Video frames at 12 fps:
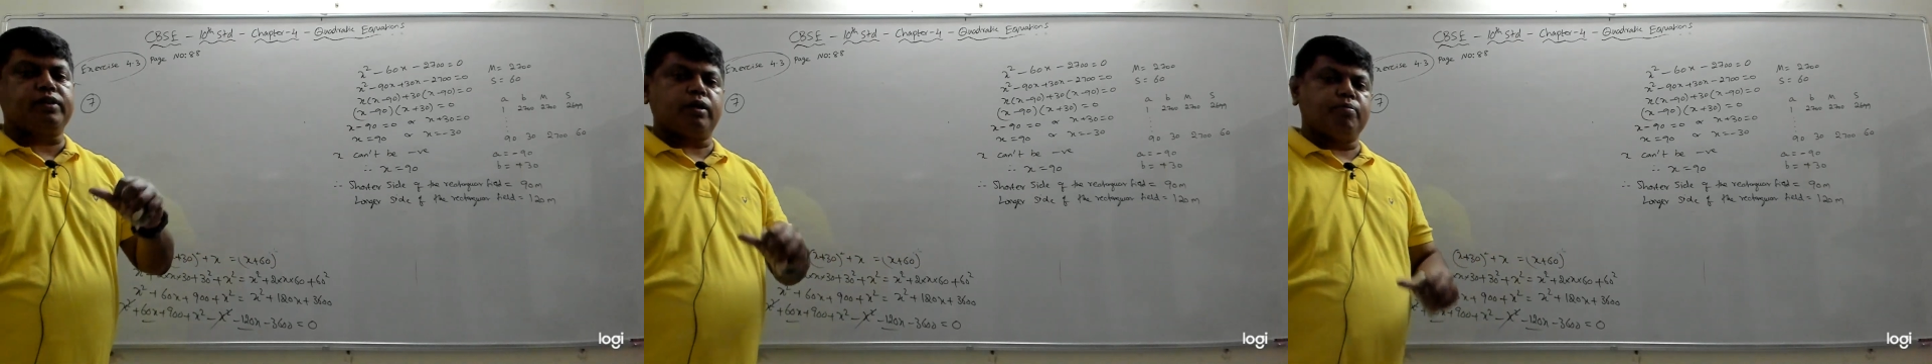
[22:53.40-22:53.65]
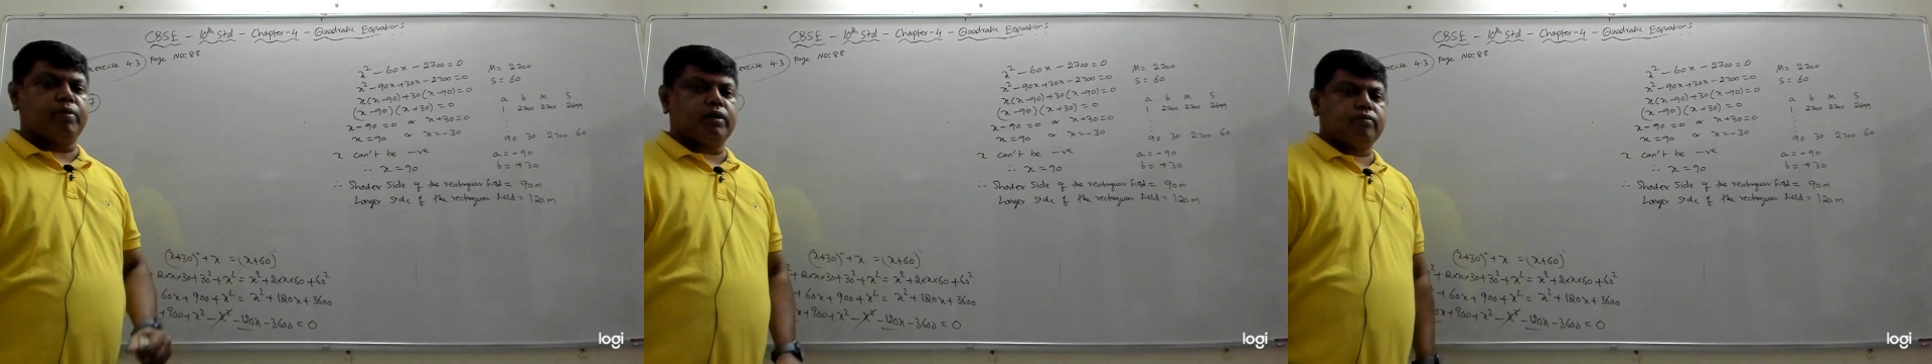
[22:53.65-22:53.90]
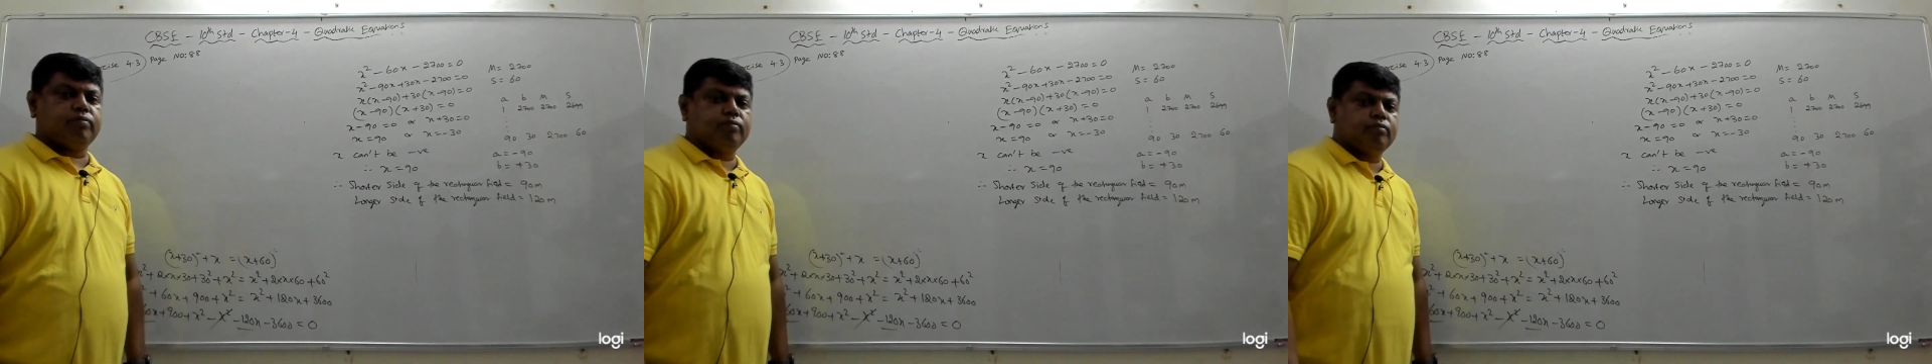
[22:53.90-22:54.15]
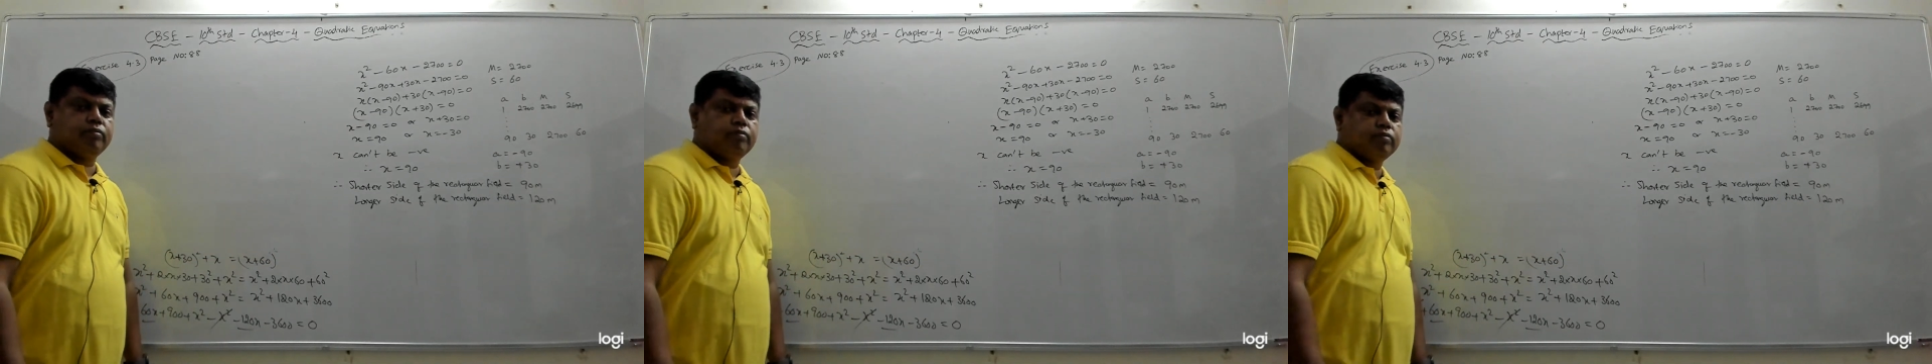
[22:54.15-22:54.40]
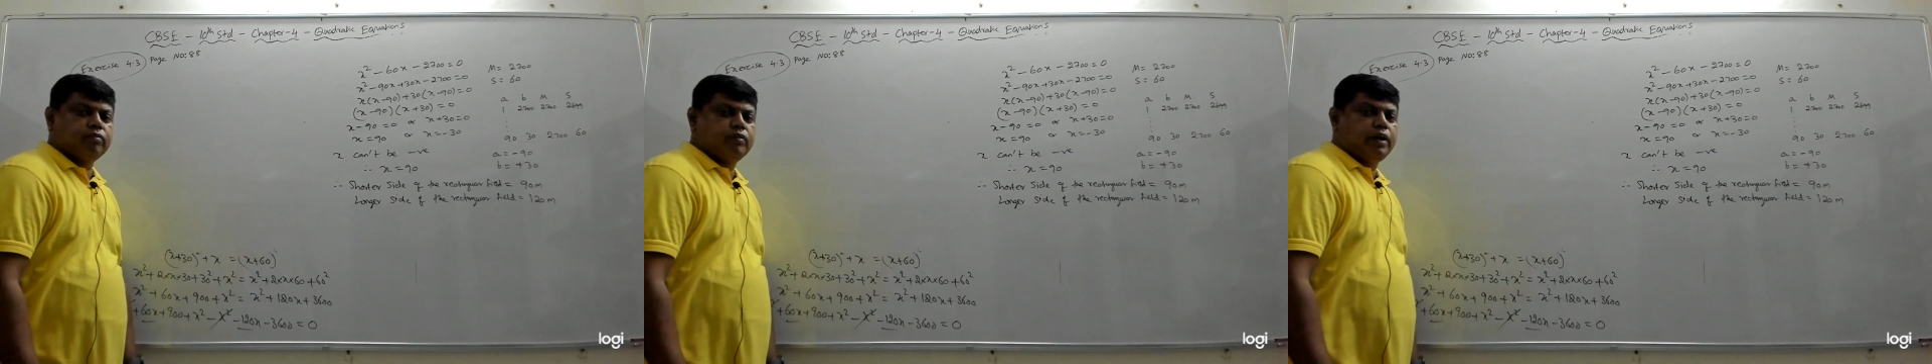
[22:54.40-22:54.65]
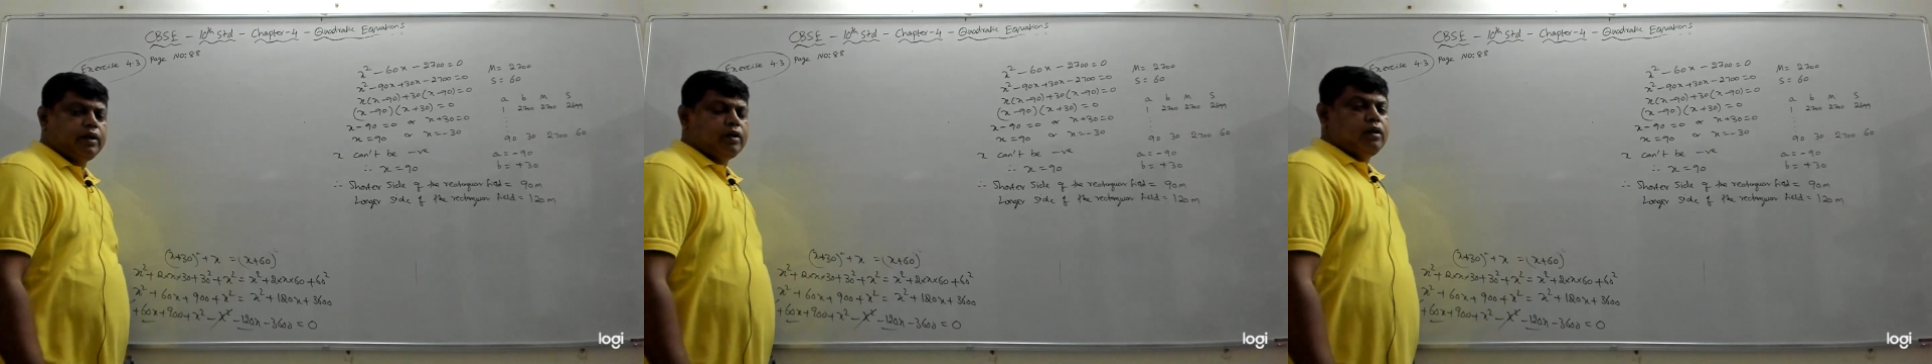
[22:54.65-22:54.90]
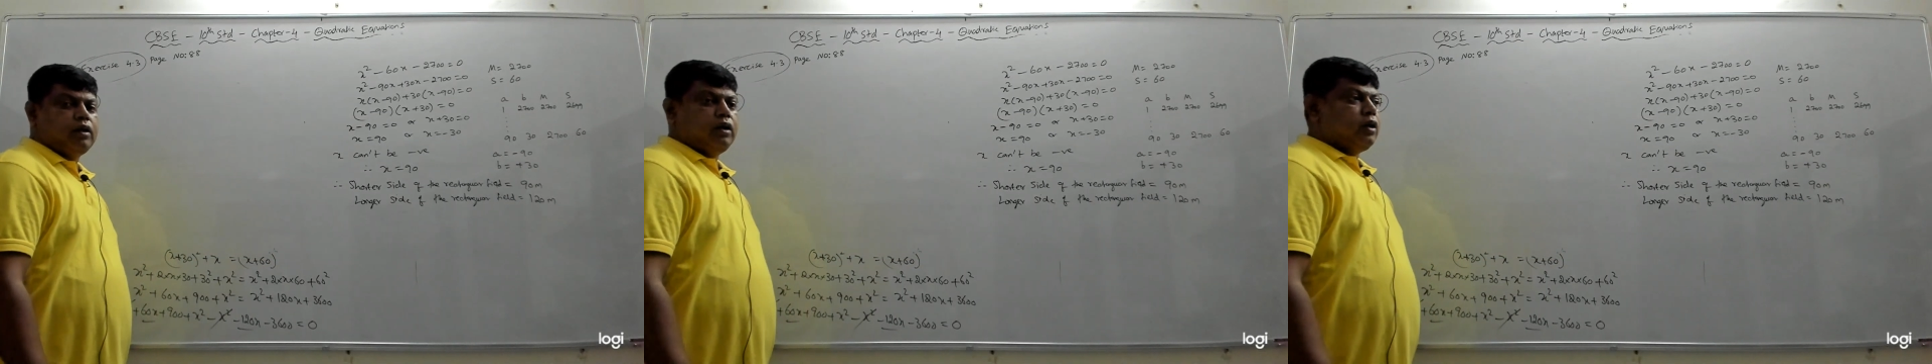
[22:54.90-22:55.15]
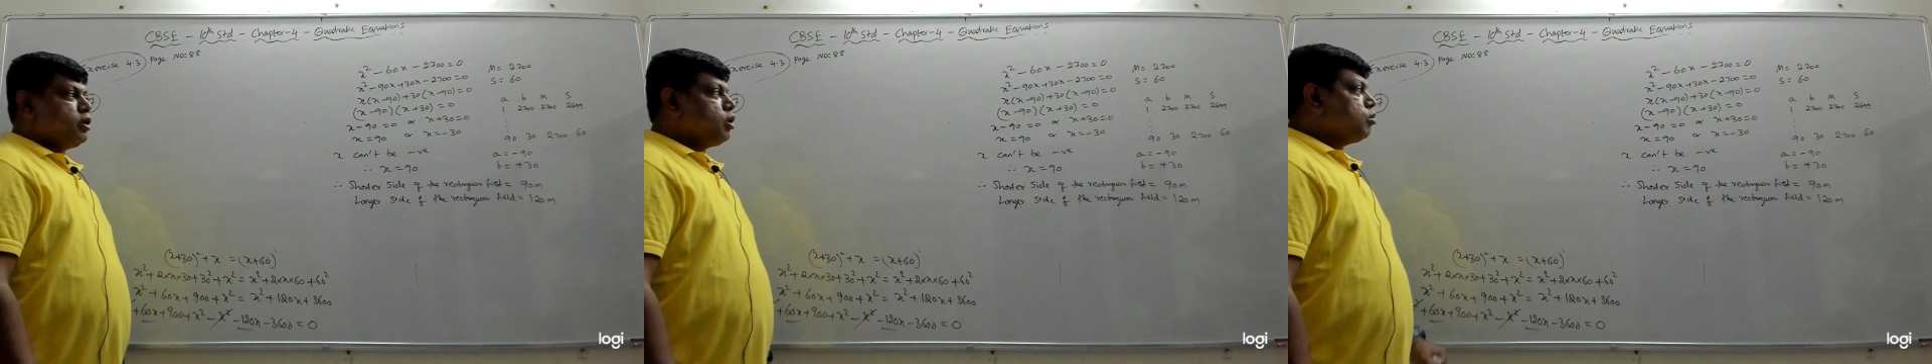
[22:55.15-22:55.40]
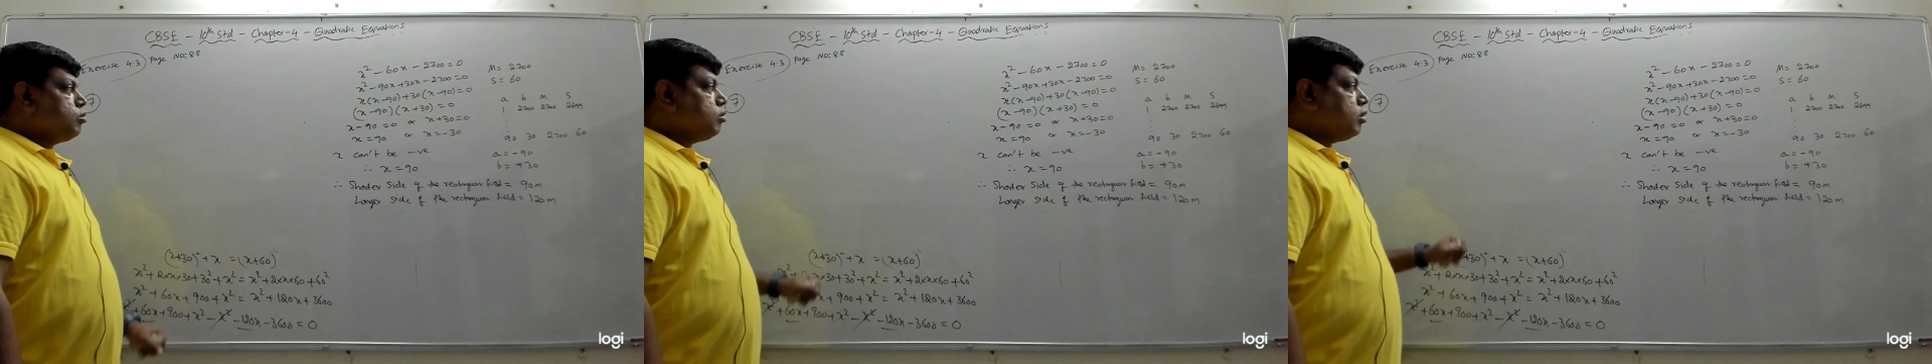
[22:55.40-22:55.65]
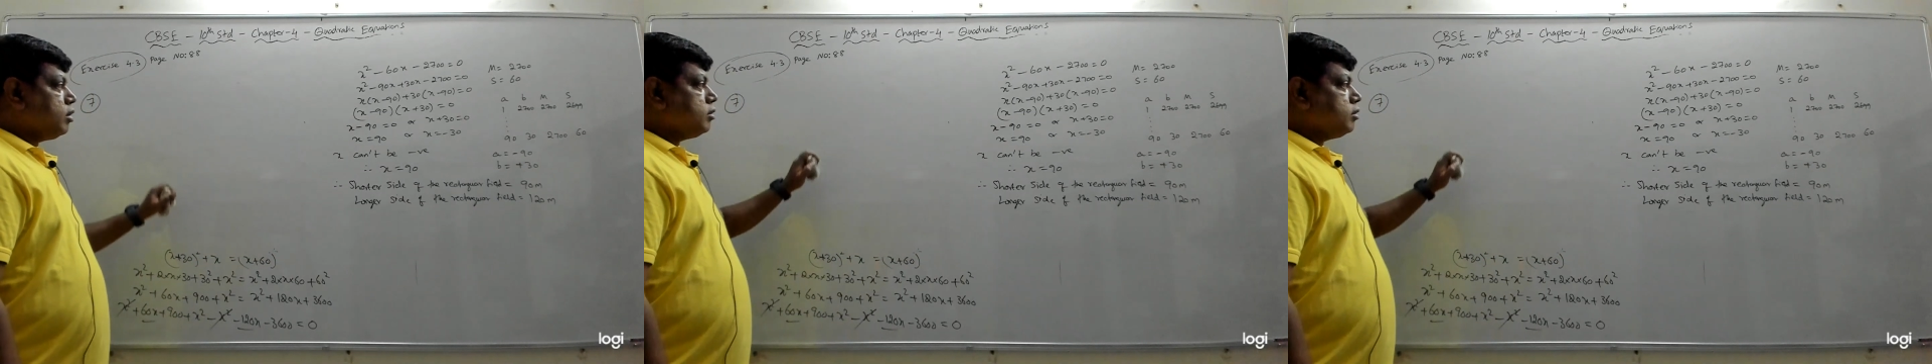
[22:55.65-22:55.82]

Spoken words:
number. Right? Now